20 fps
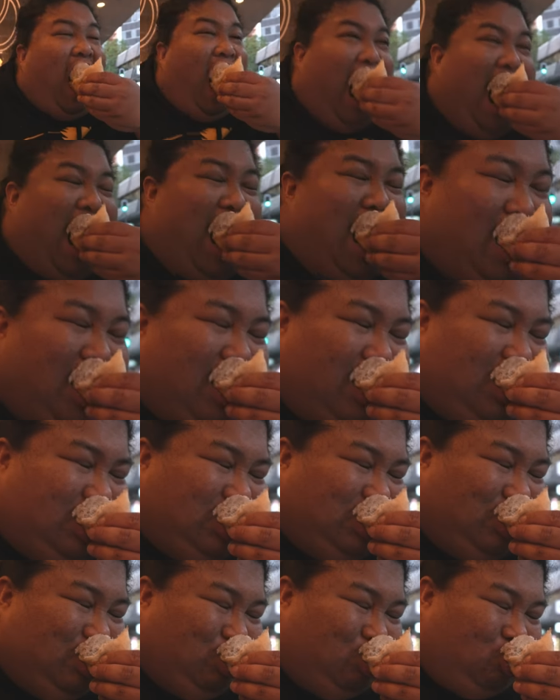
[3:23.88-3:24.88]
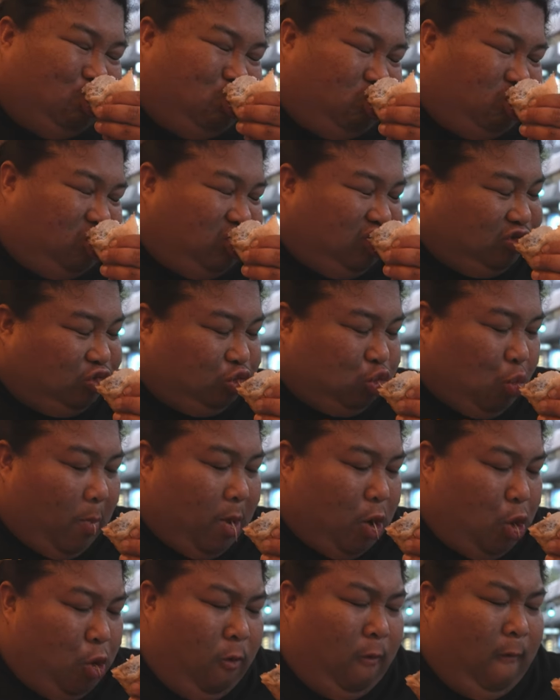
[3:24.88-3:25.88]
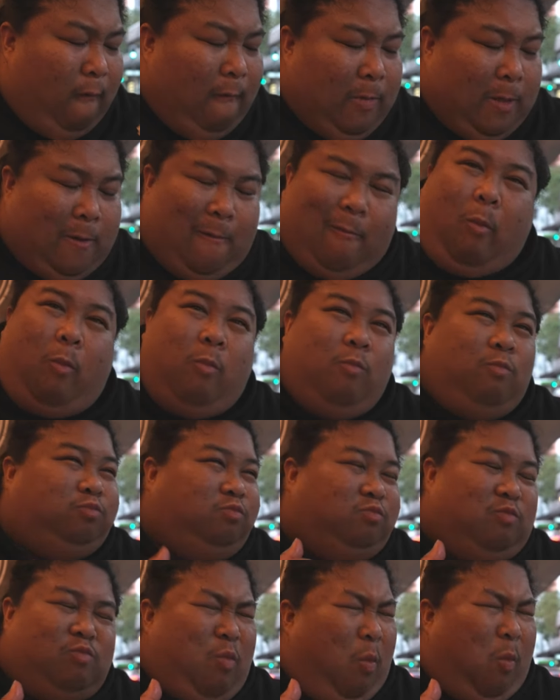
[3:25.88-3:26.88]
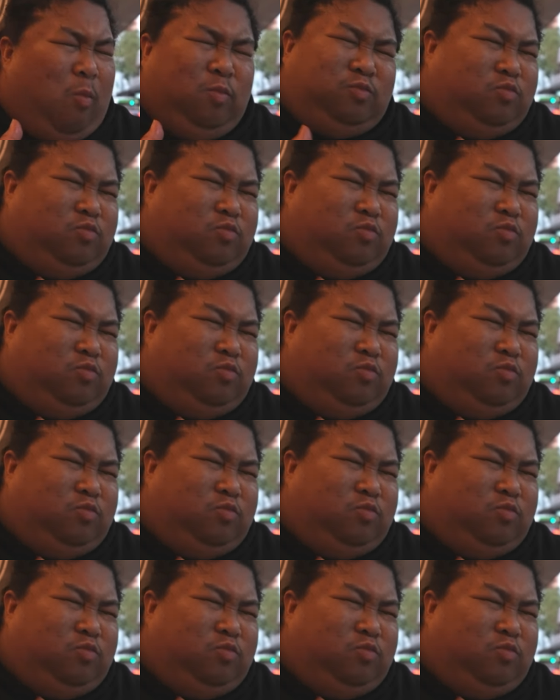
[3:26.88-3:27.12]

food scene. And you can tell, he's absolutely passionate about it.